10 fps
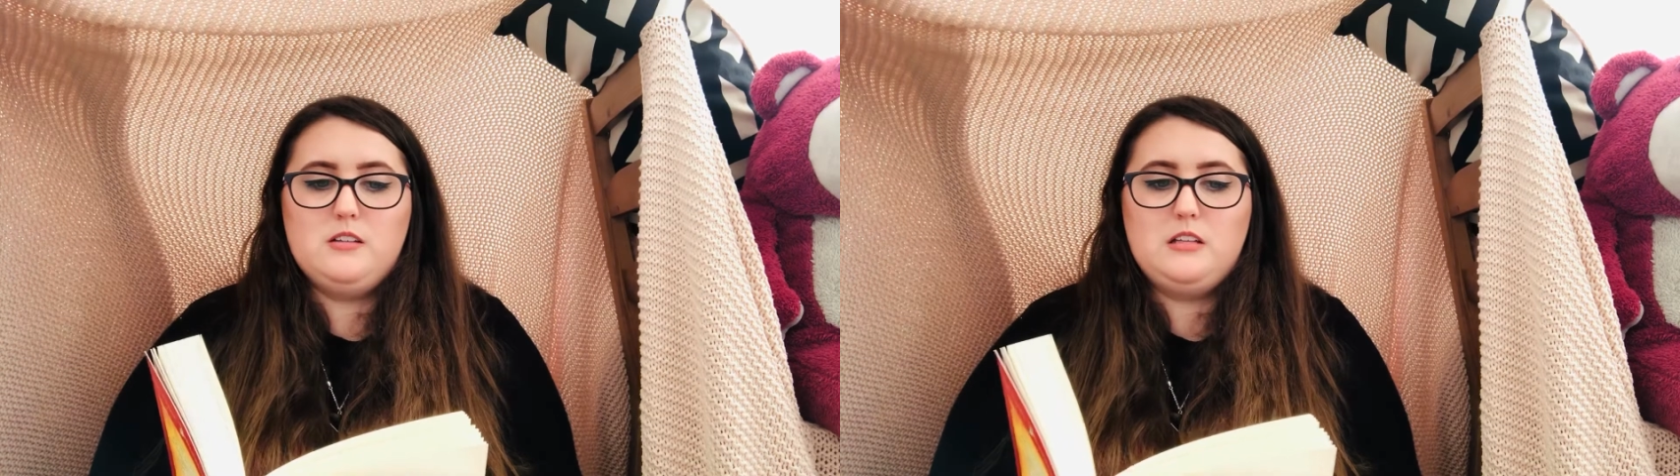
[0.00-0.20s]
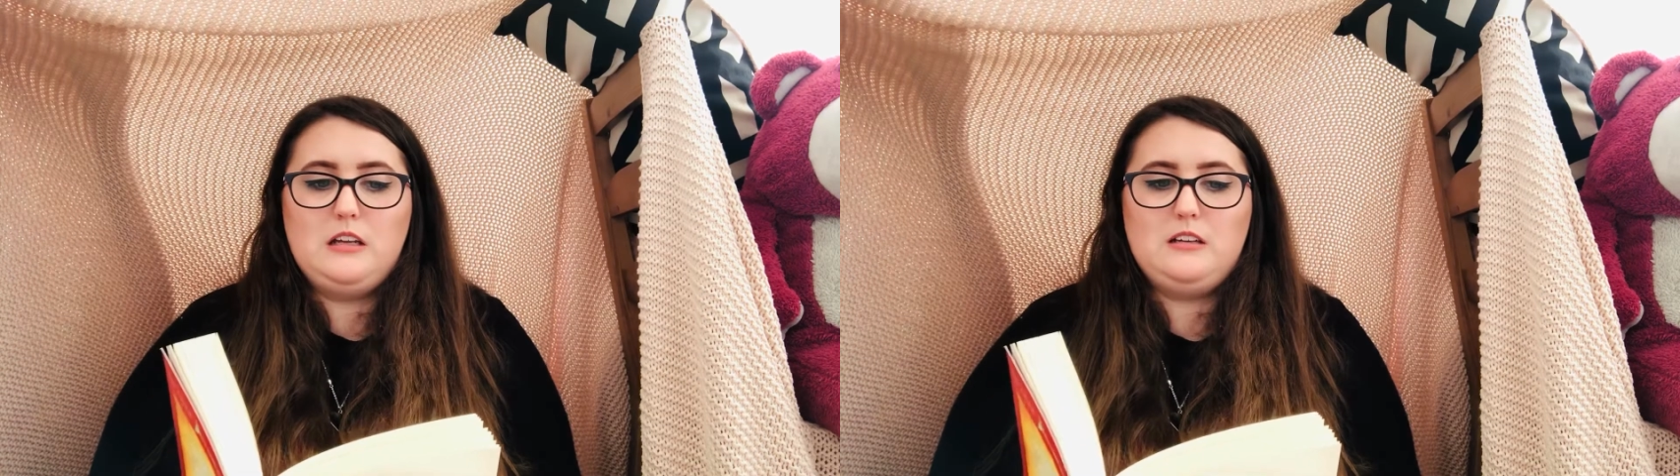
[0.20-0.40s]

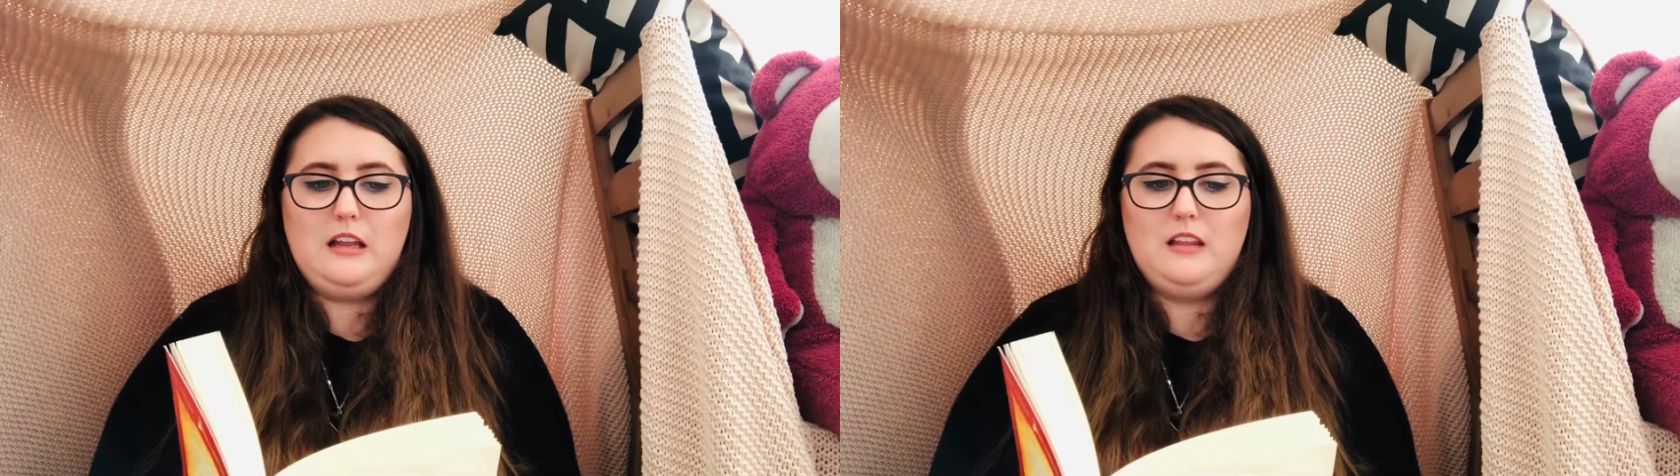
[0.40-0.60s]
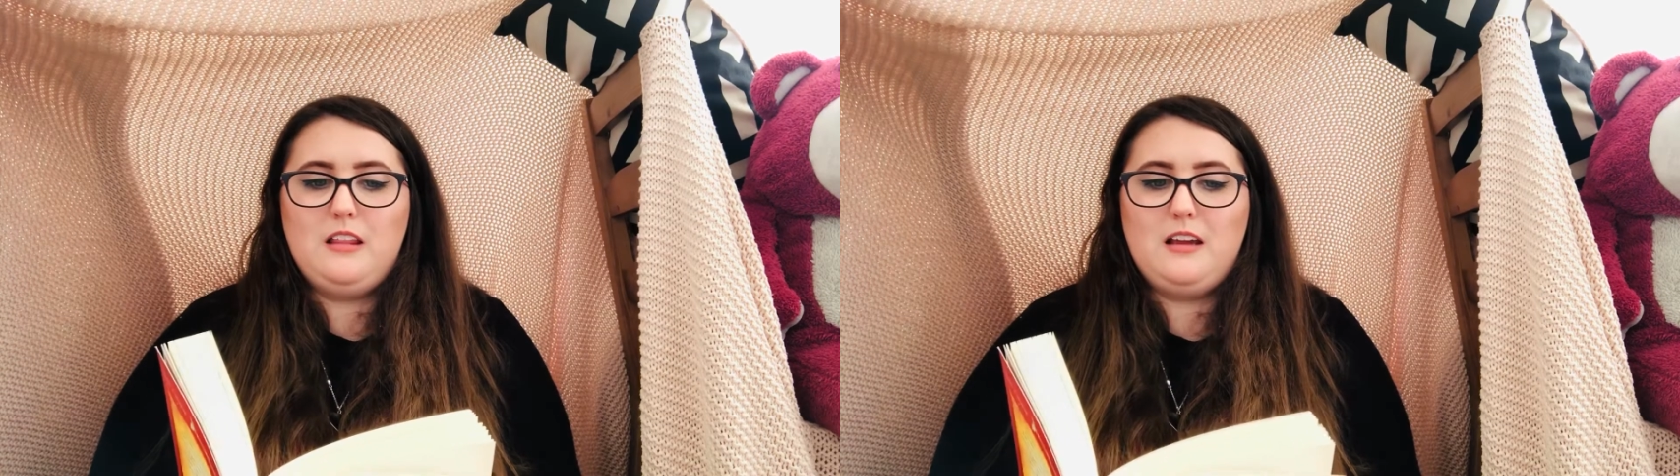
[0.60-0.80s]

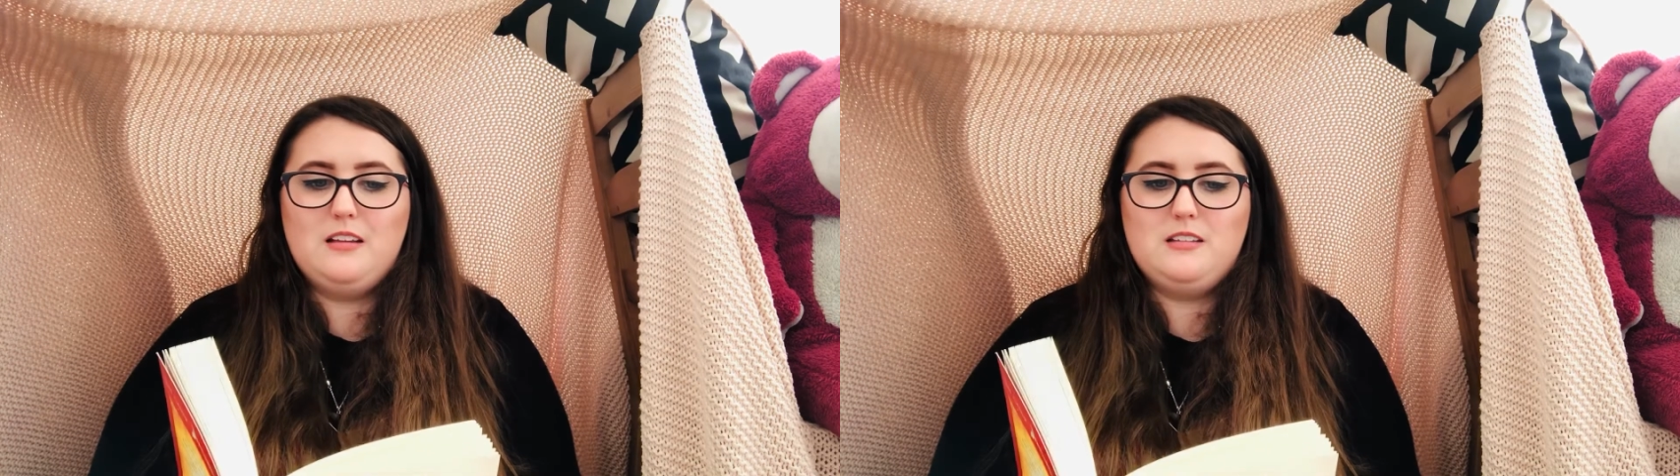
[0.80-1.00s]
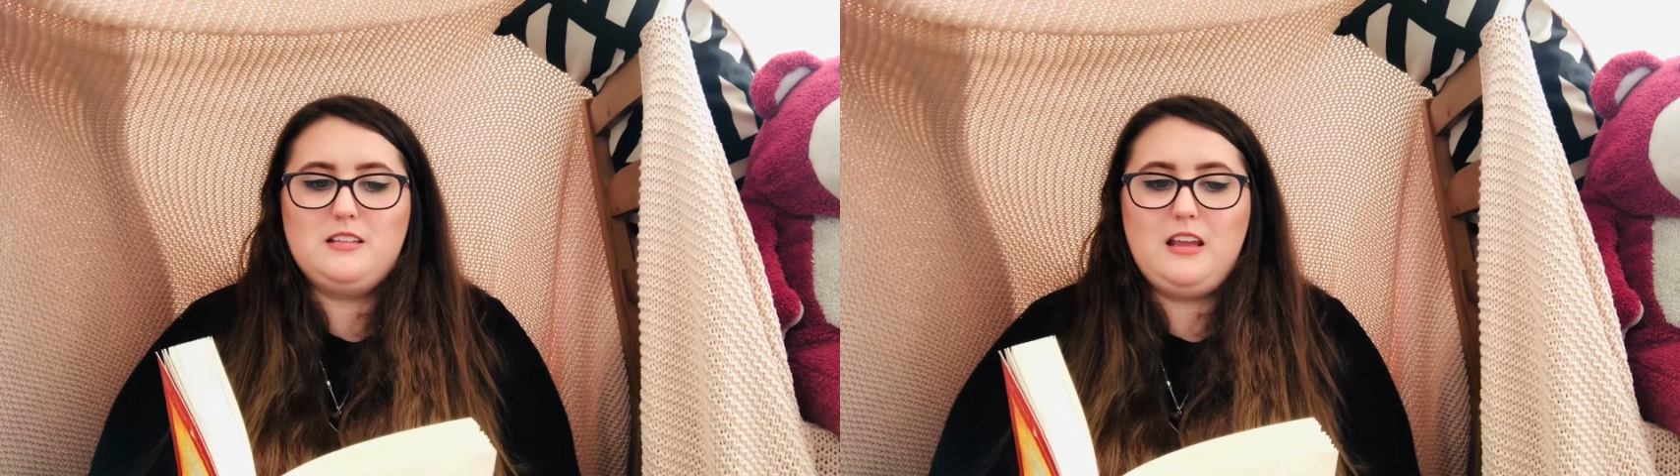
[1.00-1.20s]
suddenly they
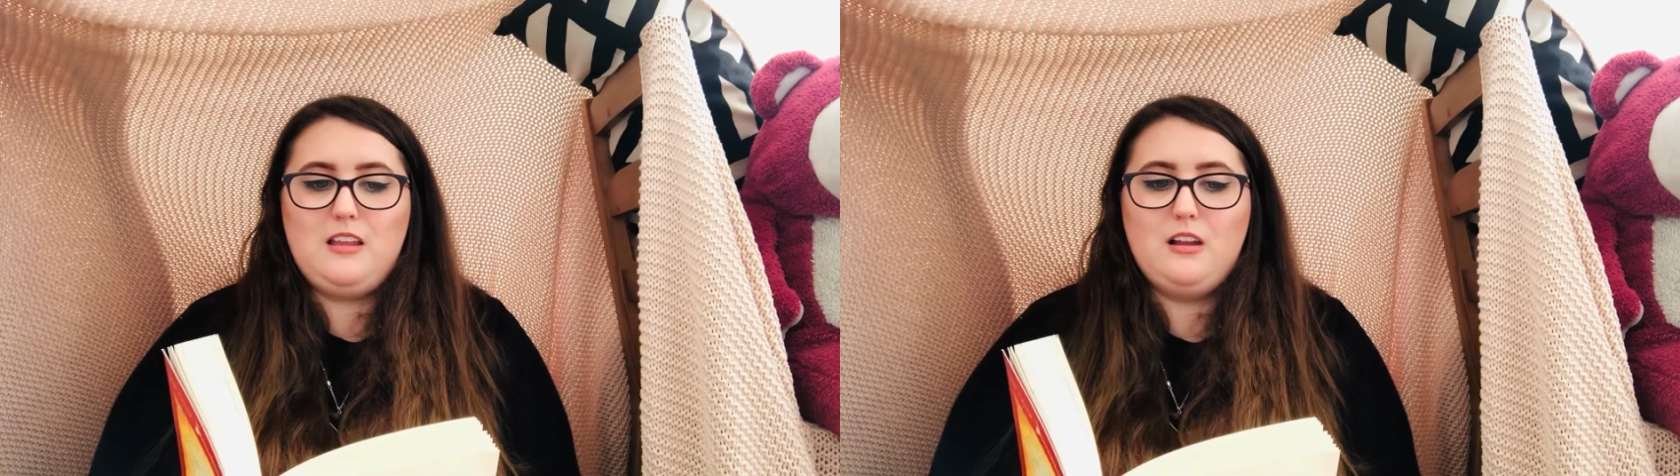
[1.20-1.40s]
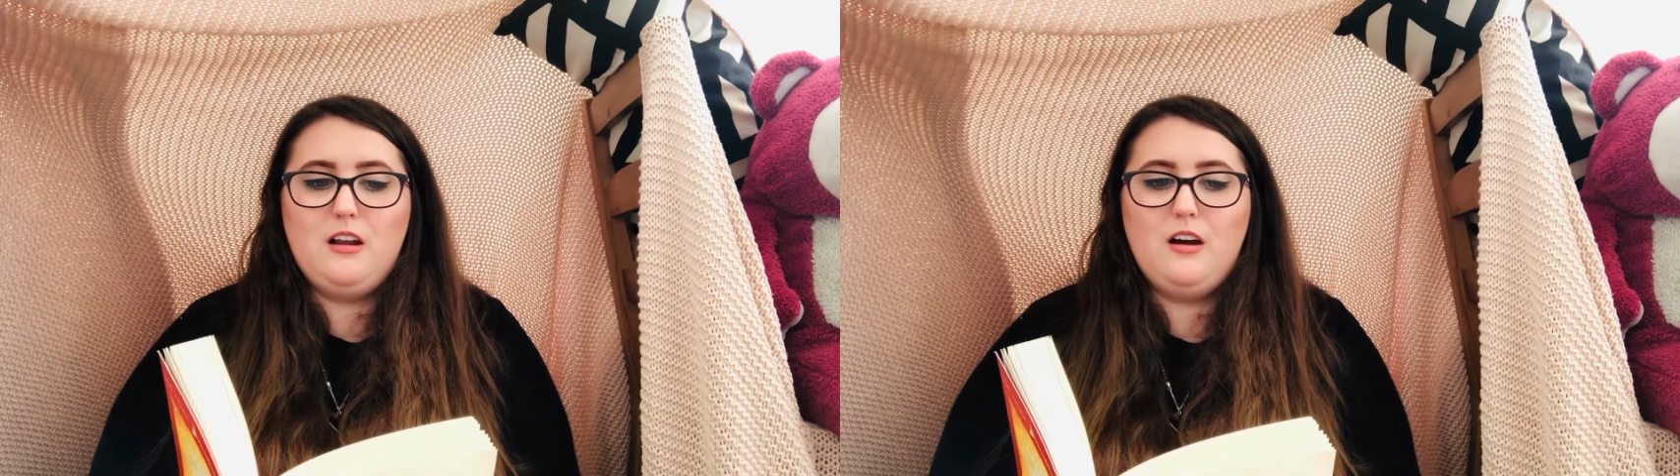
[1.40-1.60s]
could see
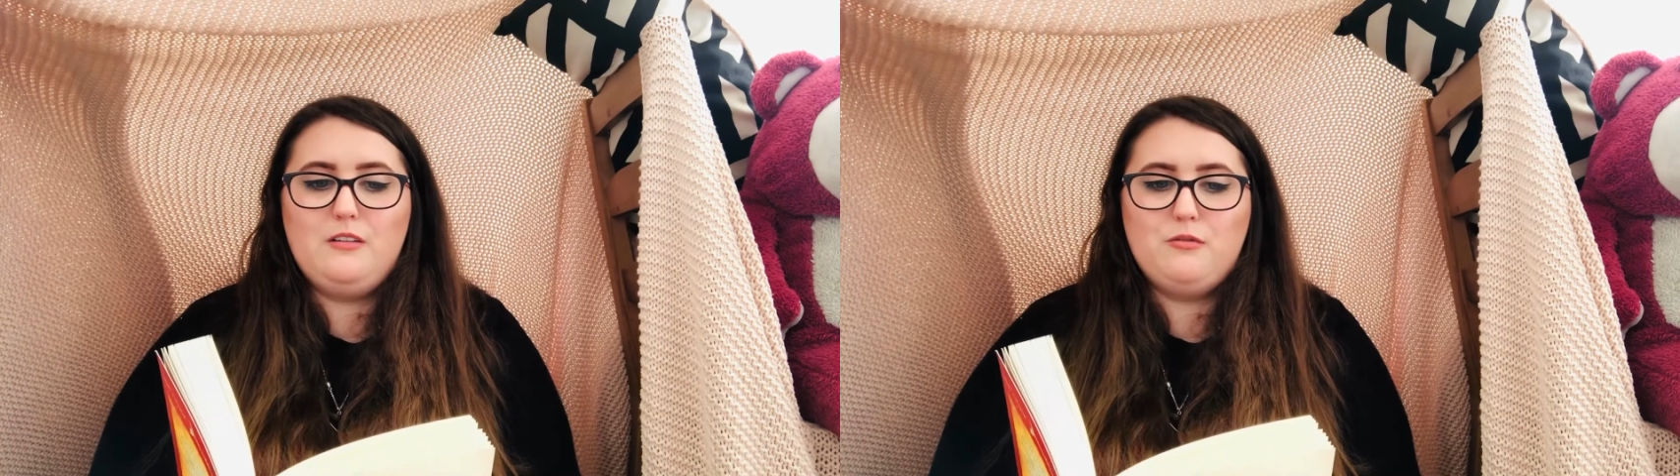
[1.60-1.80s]
the light